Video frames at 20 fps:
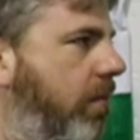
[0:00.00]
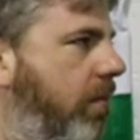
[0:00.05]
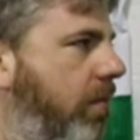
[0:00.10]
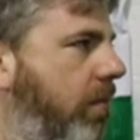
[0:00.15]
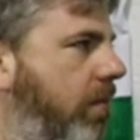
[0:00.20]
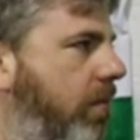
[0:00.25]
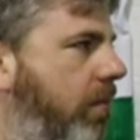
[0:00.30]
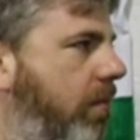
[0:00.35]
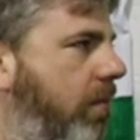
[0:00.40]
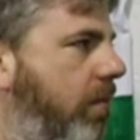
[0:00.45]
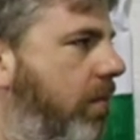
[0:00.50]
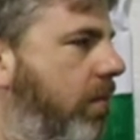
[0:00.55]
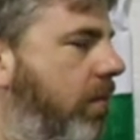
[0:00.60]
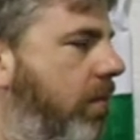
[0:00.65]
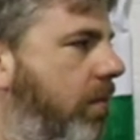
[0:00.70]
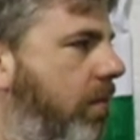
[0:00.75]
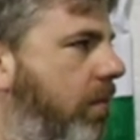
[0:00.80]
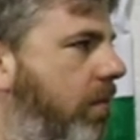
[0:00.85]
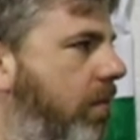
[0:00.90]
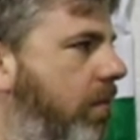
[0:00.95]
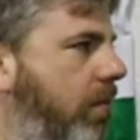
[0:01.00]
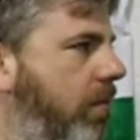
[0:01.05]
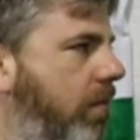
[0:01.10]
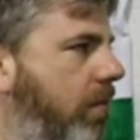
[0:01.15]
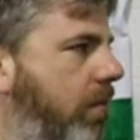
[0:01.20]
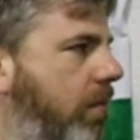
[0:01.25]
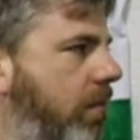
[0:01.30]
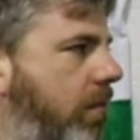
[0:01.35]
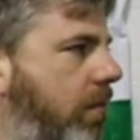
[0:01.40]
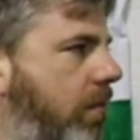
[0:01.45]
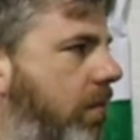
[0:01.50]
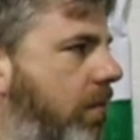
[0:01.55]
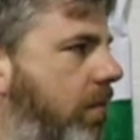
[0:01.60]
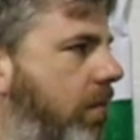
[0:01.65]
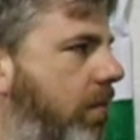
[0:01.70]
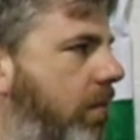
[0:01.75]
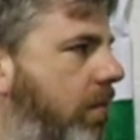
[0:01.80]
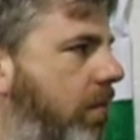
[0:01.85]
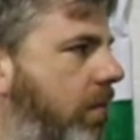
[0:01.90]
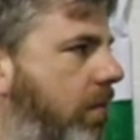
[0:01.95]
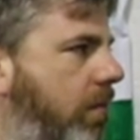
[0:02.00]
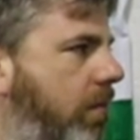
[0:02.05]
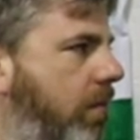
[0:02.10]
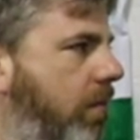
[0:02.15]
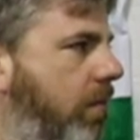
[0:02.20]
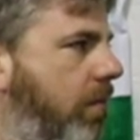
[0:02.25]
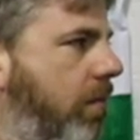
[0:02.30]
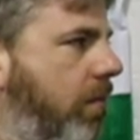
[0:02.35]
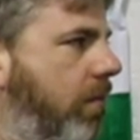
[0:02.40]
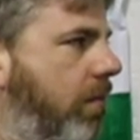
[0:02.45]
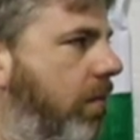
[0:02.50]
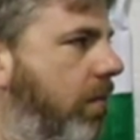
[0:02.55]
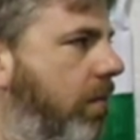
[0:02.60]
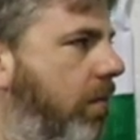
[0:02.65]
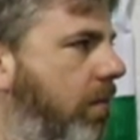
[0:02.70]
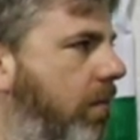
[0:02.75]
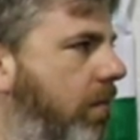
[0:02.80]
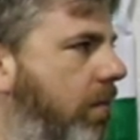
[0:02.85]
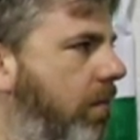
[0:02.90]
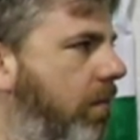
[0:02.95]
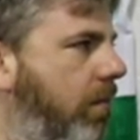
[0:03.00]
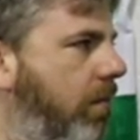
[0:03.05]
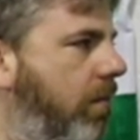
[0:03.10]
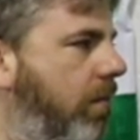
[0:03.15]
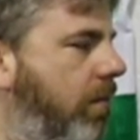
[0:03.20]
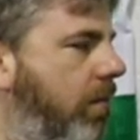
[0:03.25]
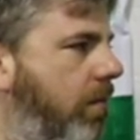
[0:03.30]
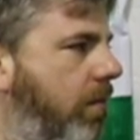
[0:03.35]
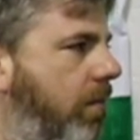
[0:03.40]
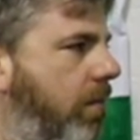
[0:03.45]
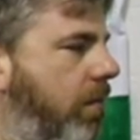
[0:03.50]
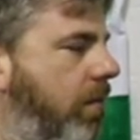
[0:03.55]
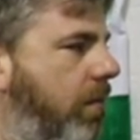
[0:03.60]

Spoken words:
The person shown says nothing.